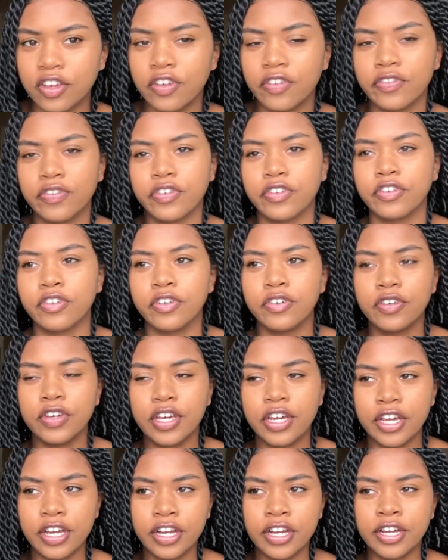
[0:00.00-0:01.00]
If you're new
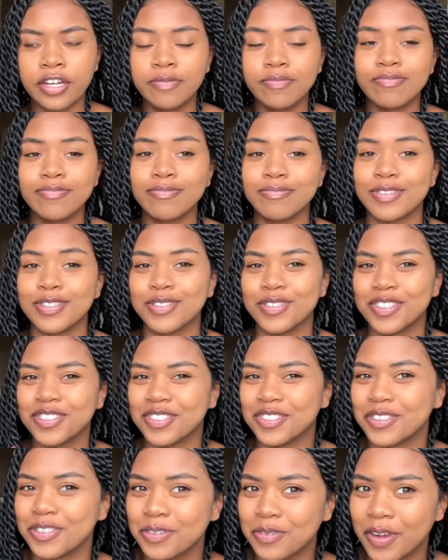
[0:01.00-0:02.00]
here, be sure to
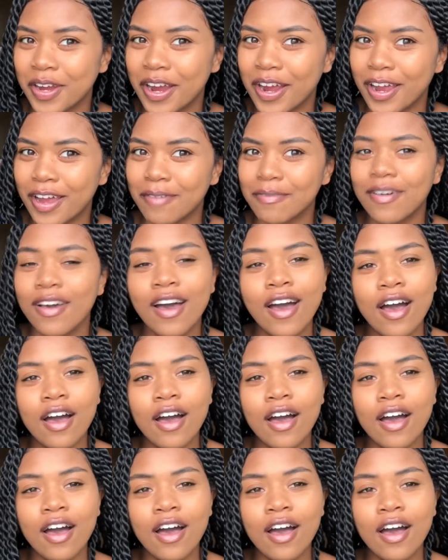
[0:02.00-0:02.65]
subscribe.